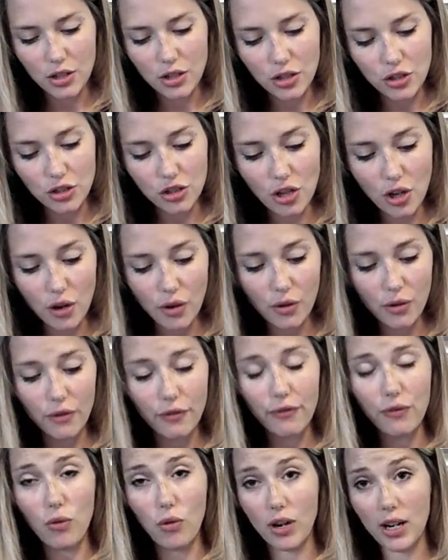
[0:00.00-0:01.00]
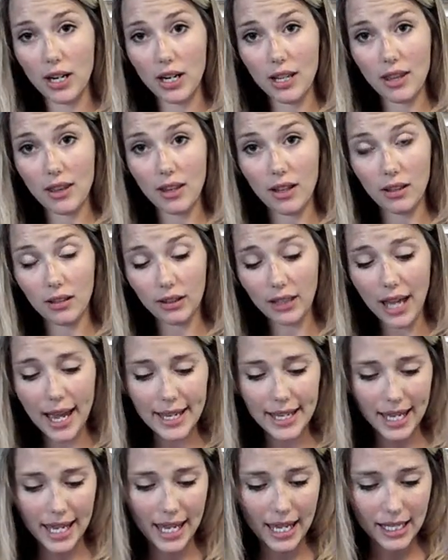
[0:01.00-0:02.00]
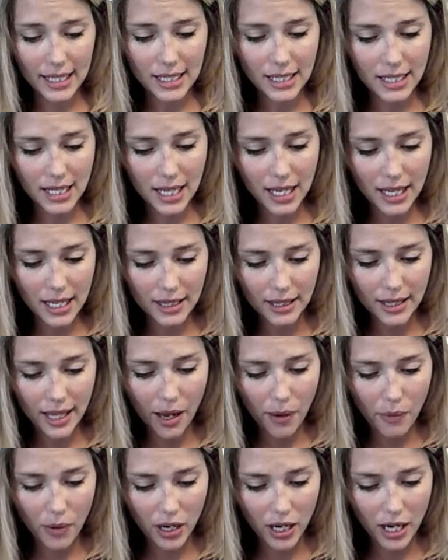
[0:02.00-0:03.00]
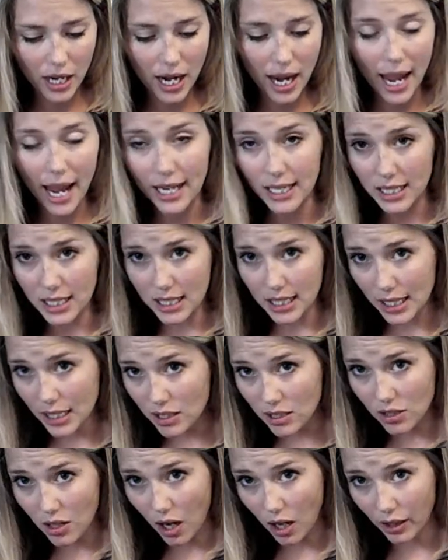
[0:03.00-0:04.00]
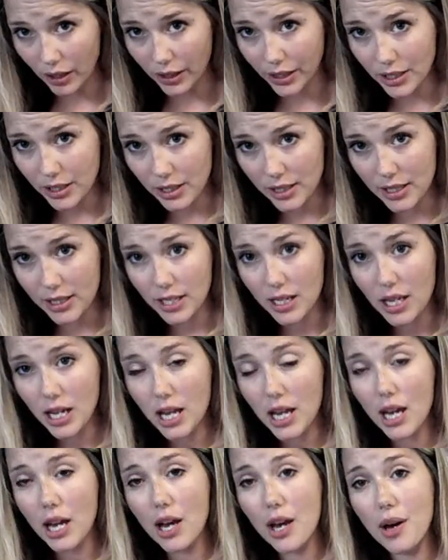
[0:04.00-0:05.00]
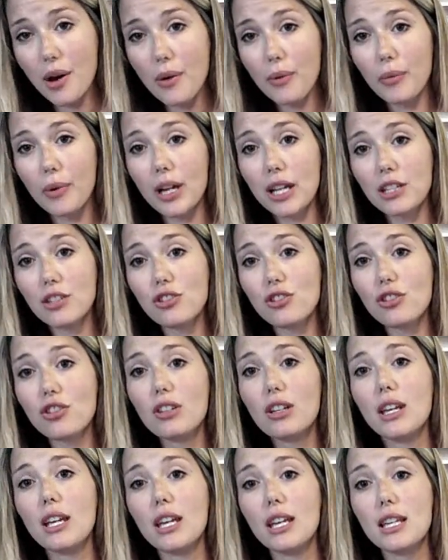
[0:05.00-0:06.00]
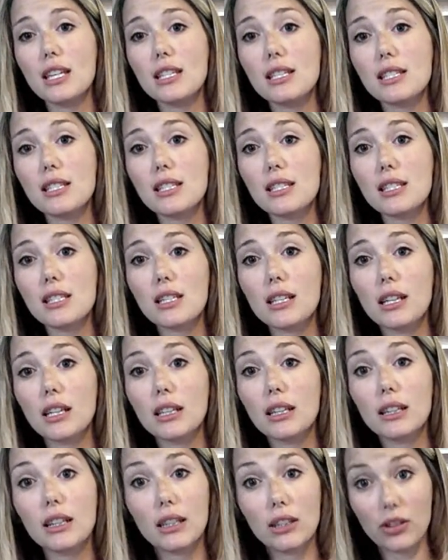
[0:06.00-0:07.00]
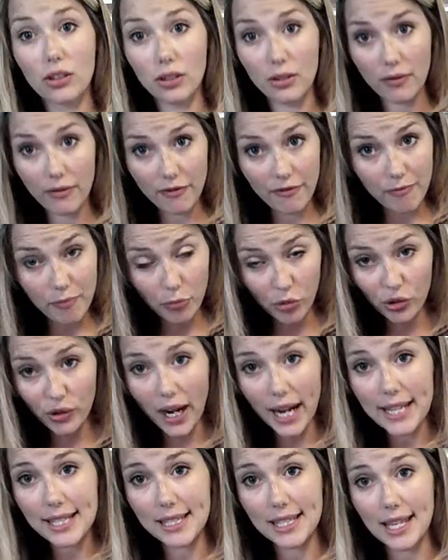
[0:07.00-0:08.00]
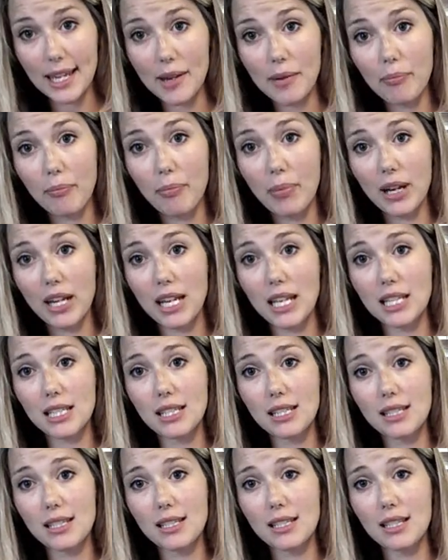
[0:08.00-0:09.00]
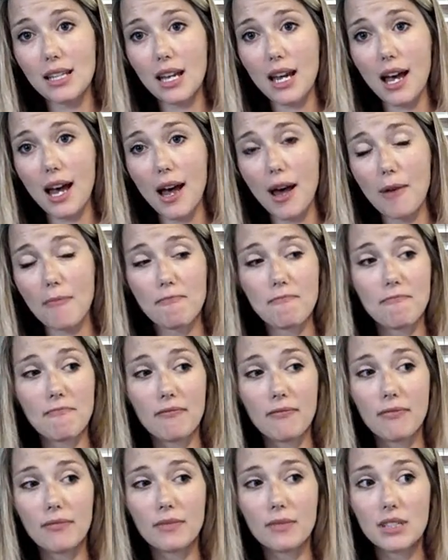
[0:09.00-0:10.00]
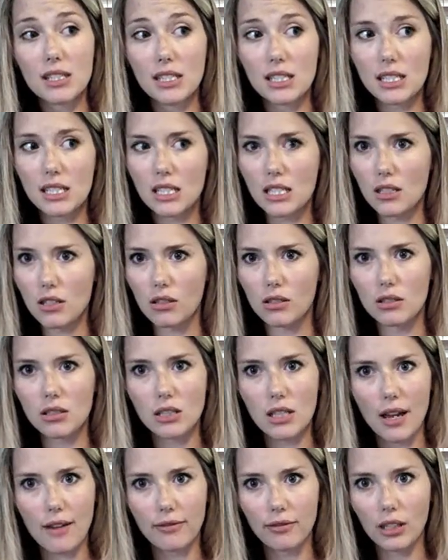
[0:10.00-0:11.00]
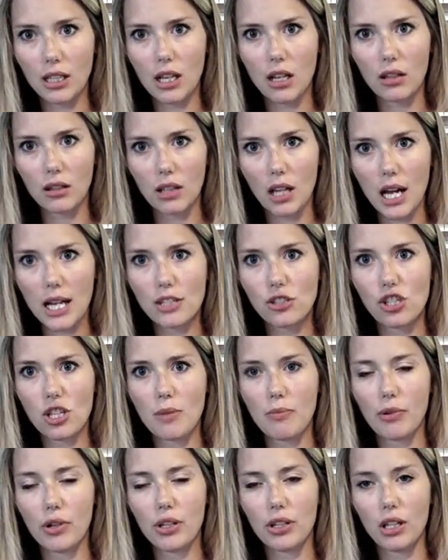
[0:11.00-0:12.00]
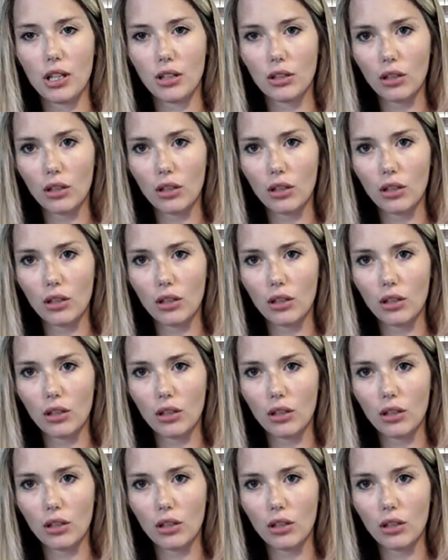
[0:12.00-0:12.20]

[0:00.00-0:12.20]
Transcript: So for the leggings, they were $86, which is pricey, but it's still definitely a lot cheaper than